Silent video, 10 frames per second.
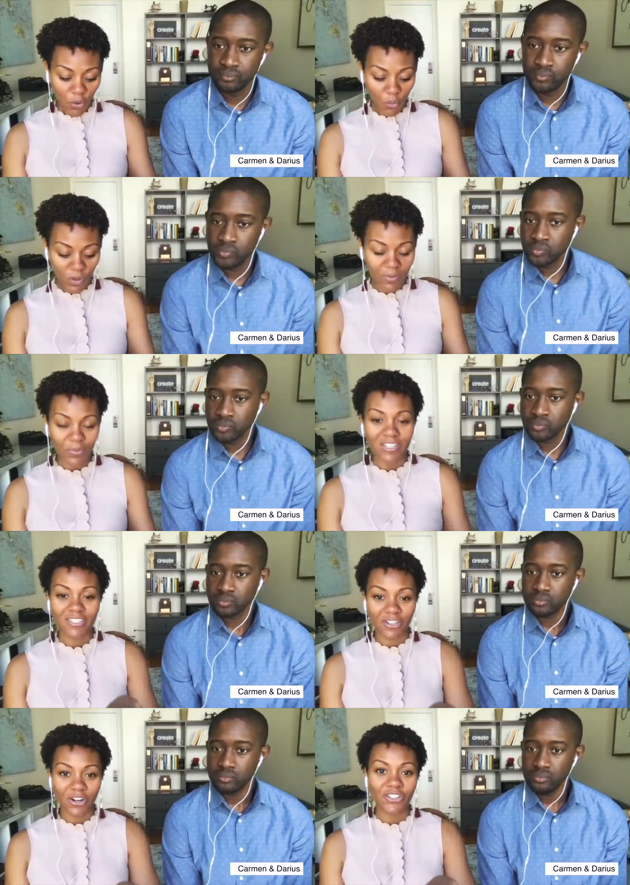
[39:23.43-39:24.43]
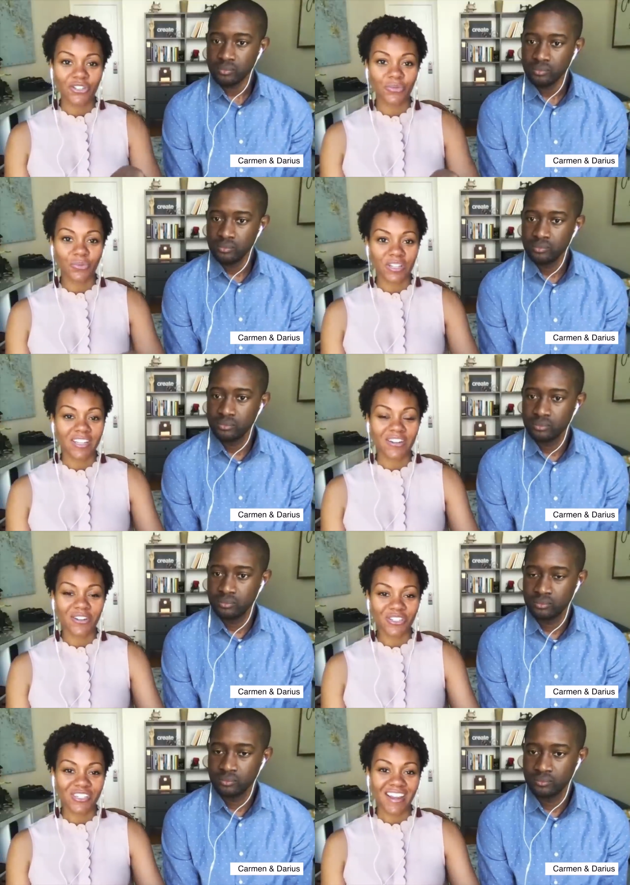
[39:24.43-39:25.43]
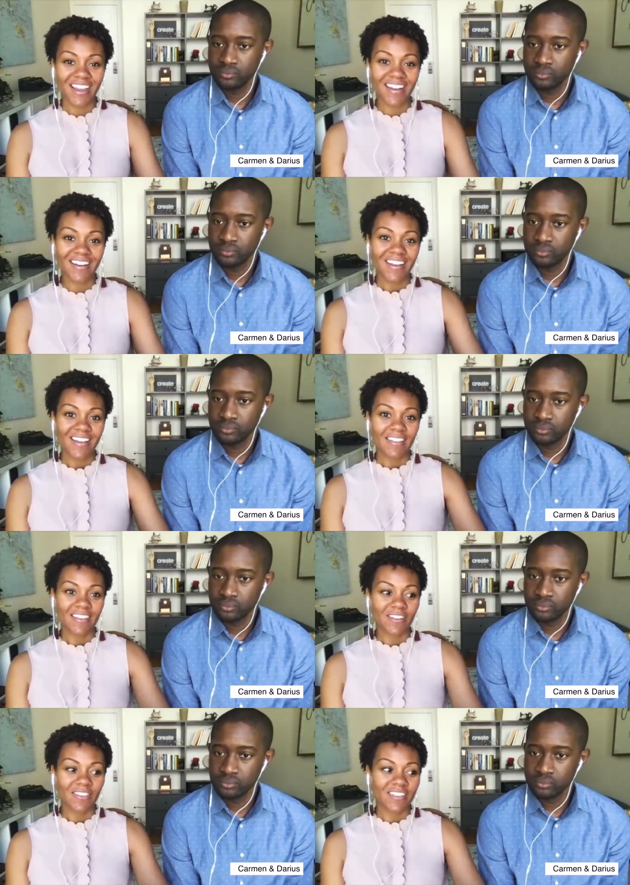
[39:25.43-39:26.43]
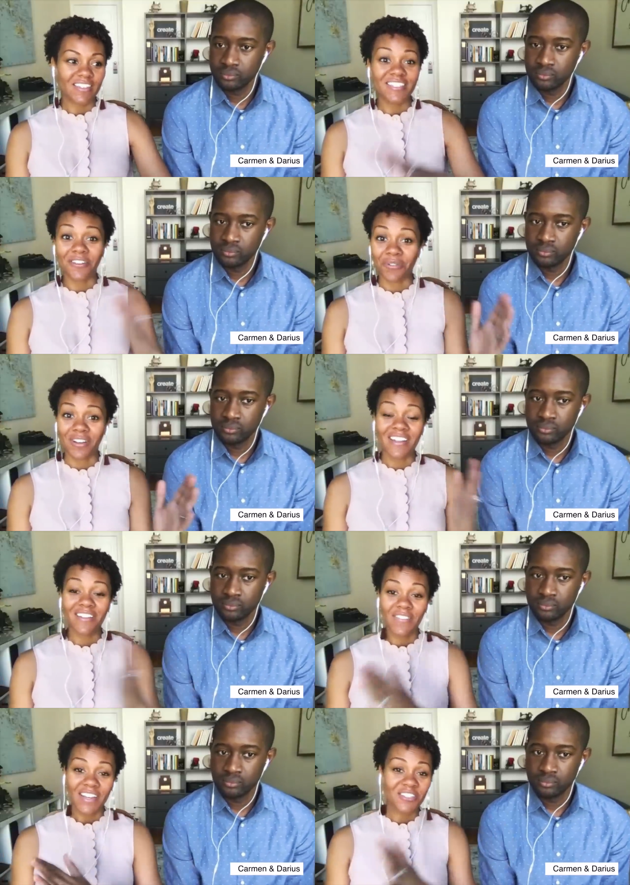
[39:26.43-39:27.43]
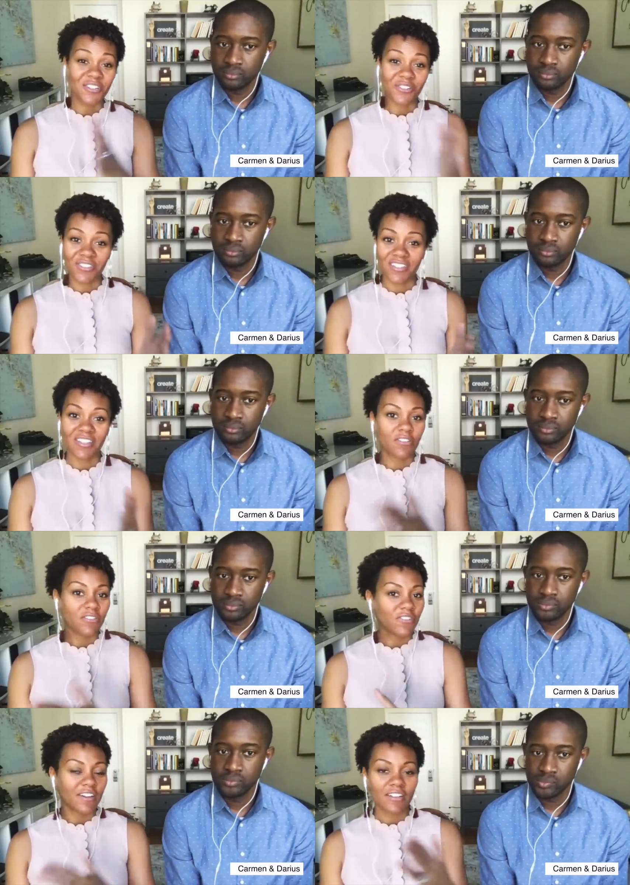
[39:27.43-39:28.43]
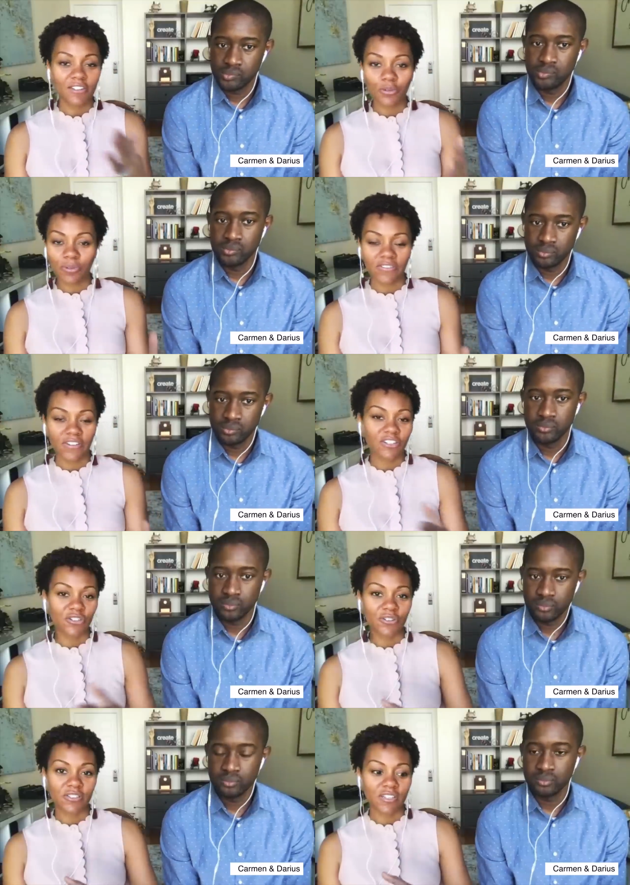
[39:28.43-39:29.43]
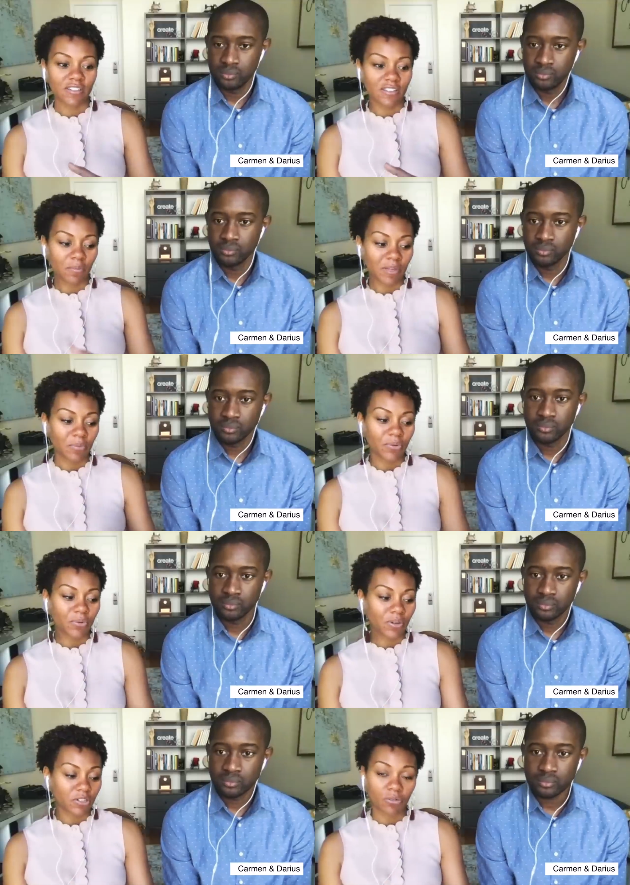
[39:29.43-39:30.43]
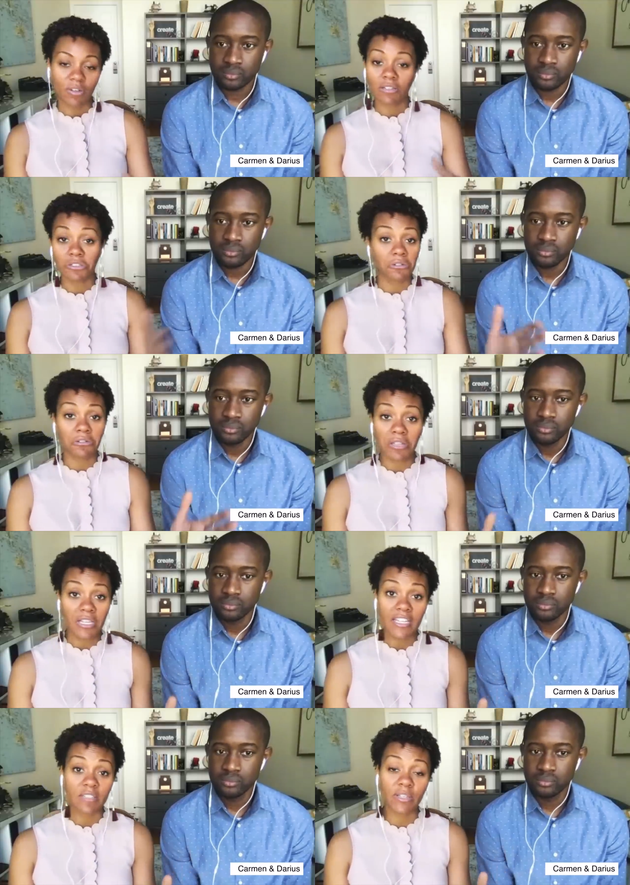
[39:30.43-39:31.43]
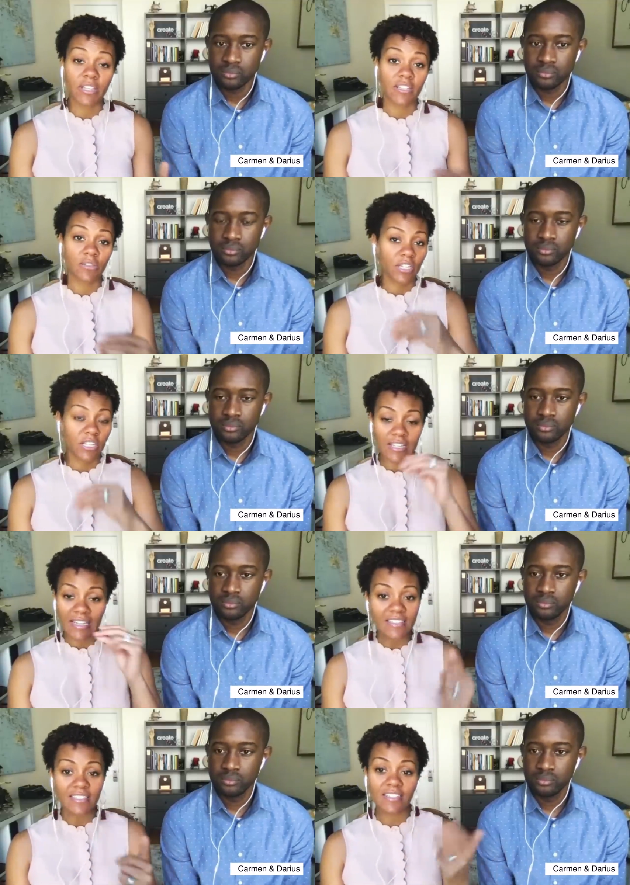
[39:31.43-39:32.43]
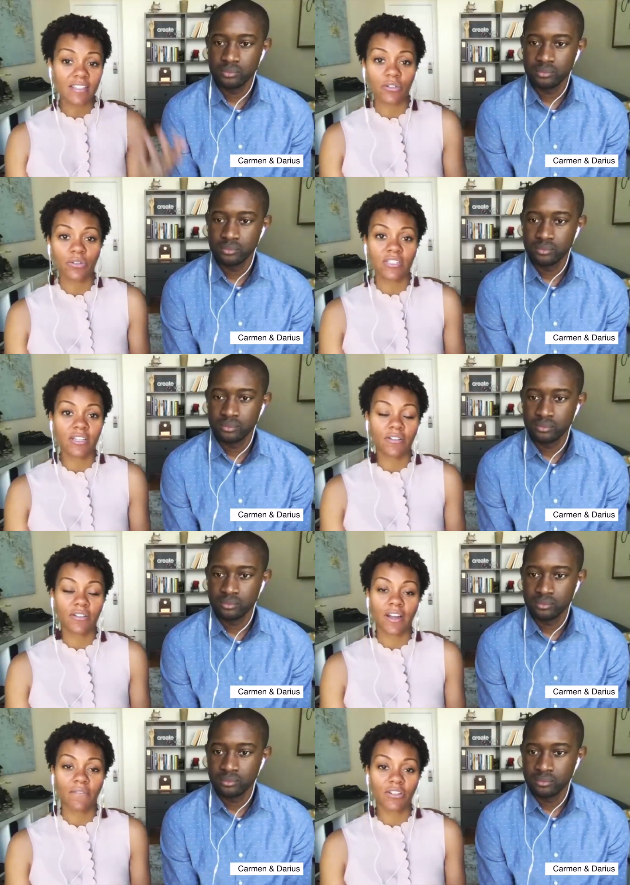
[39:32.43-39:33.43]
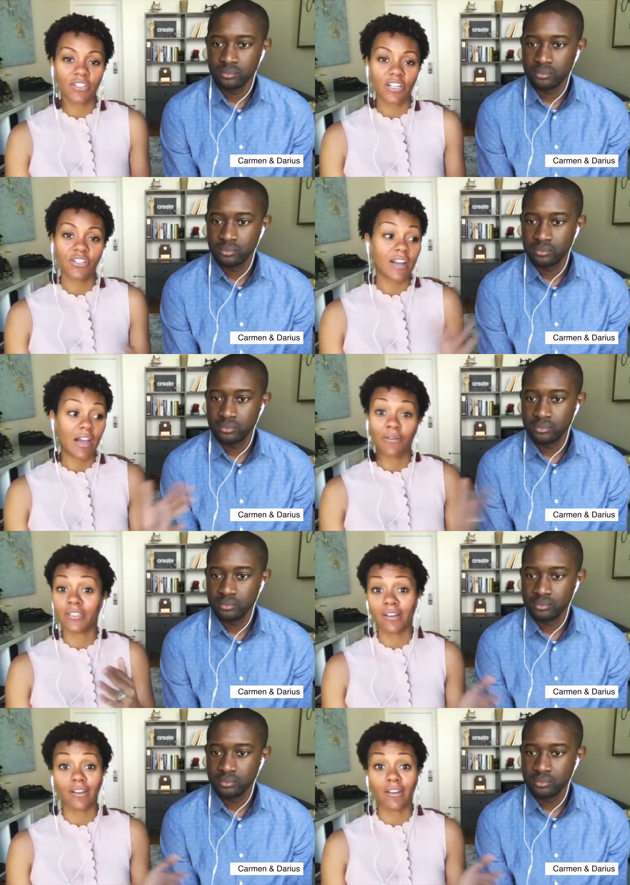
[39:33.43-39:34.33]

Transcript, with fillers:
Speaker 1: we we start to really understand the the different investors, the different financial professionals, the, the people who are doing certain things, because it, instantly you can tell in the conversation how it's going